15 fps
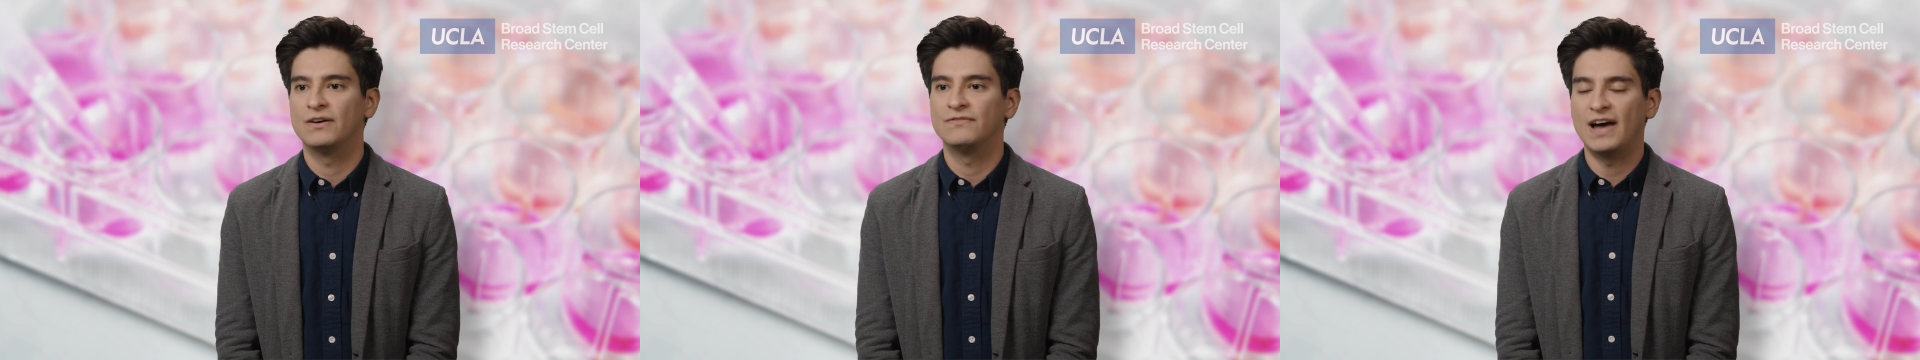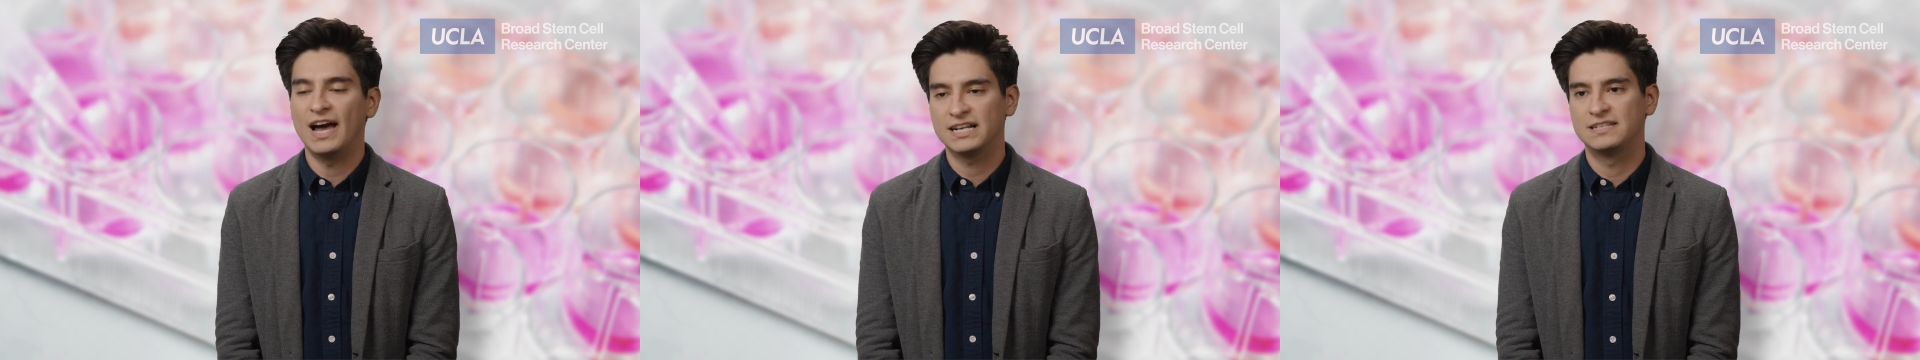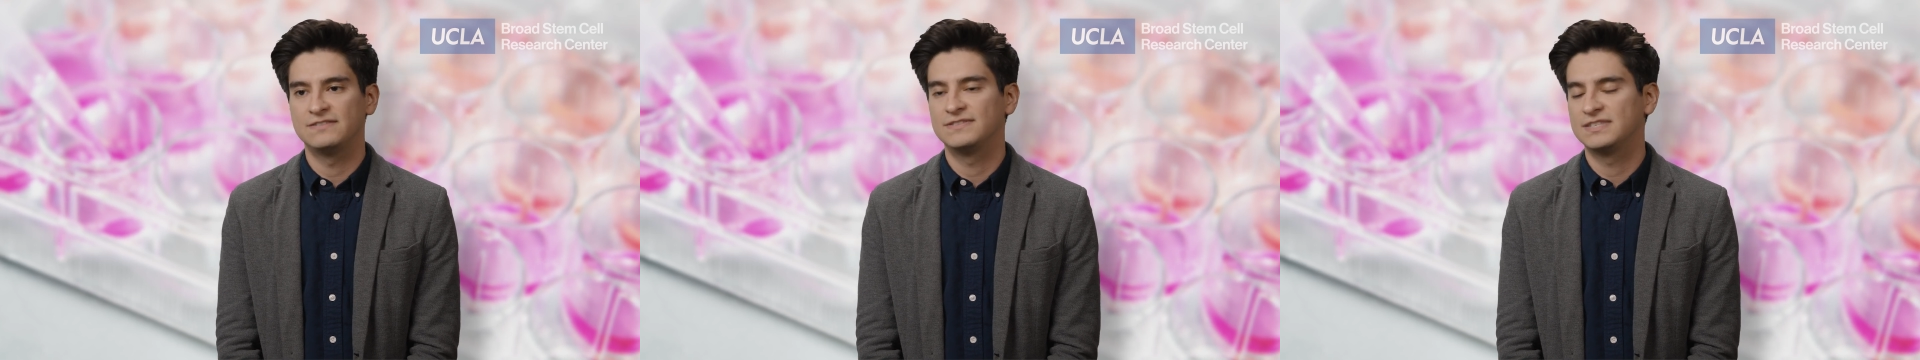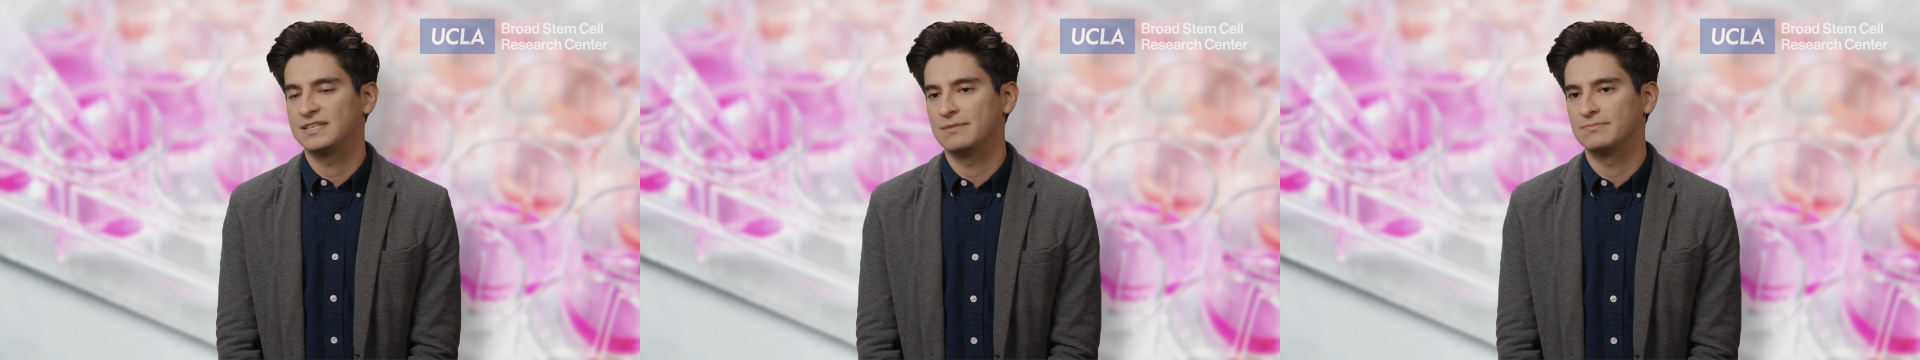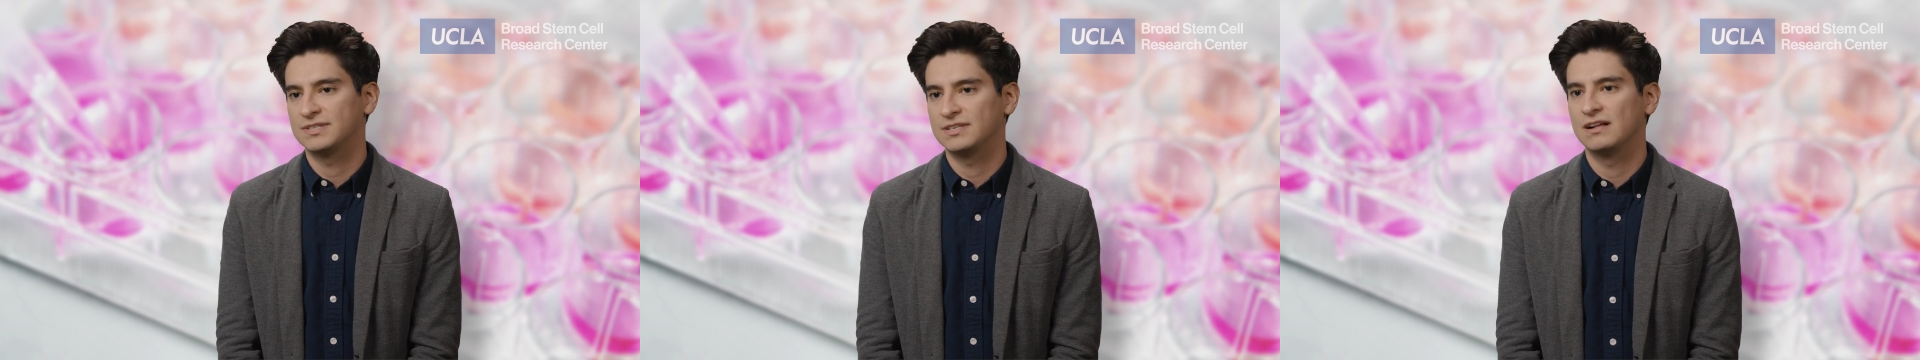of active
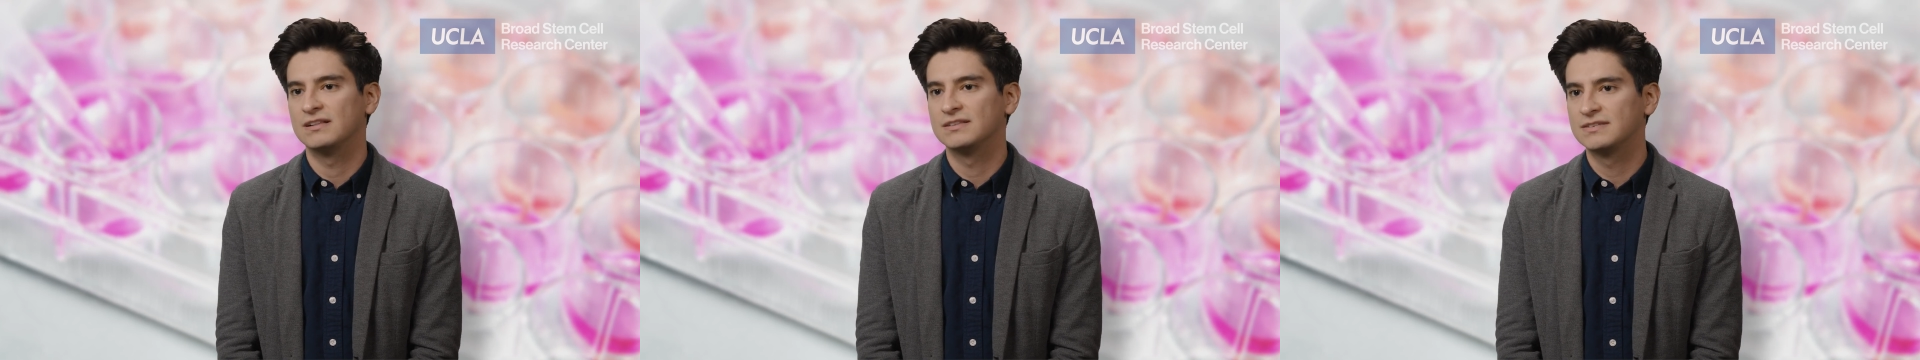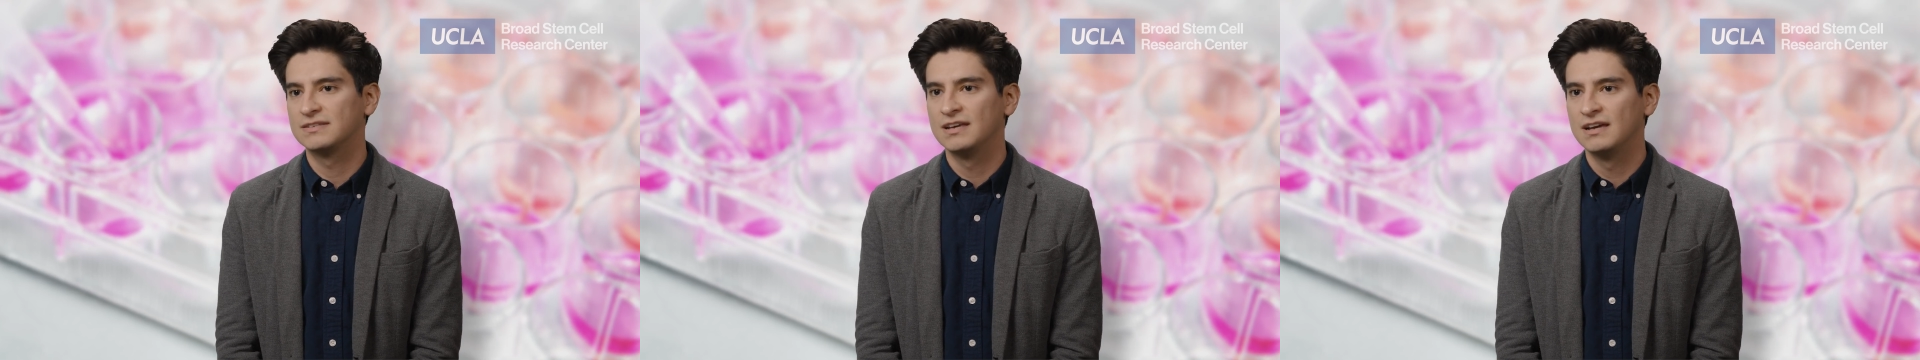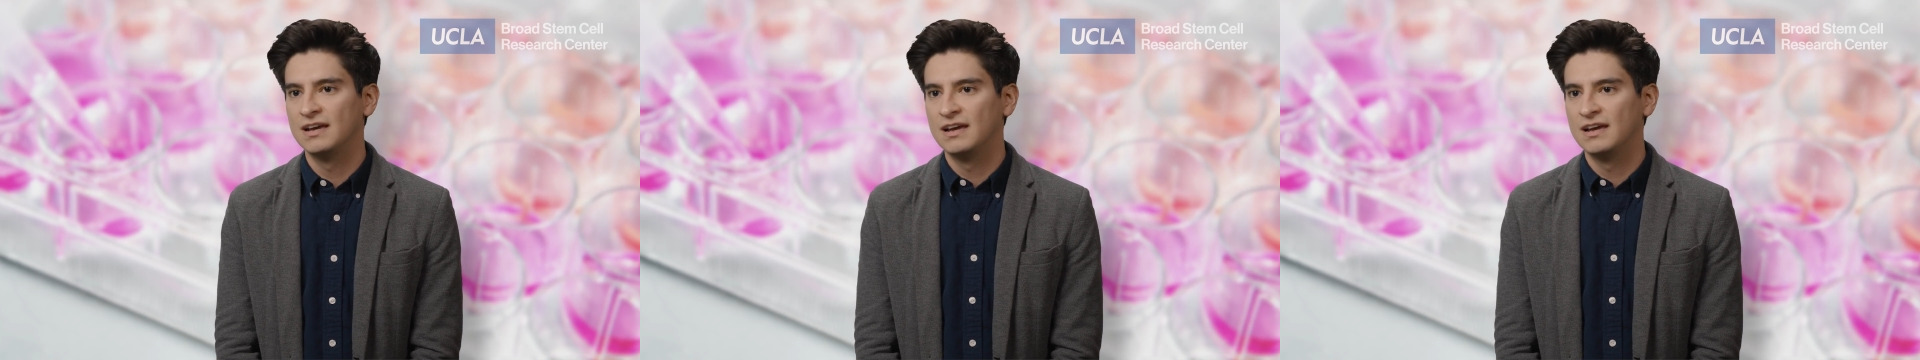stem cells.